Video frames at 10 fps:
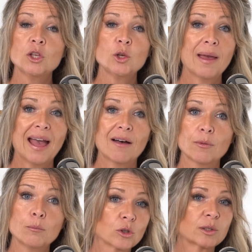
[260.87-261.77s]
You may
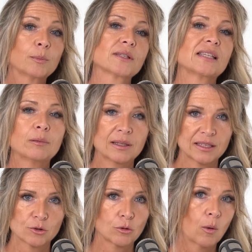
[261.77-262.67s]
have multiple
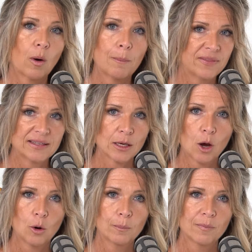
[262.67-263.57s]
siblings grow up in this
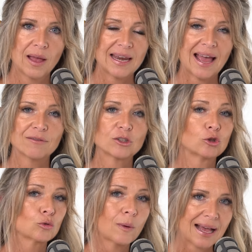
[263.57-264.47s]
home and have
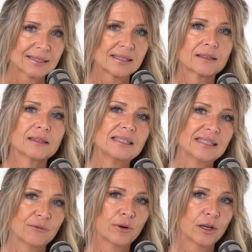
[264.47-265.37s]
drastically
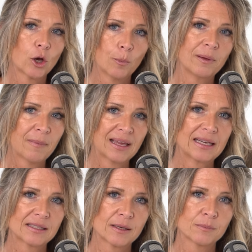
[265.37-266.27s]
different coping
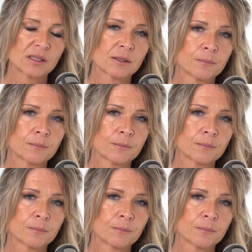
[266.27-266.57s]
mechanisms,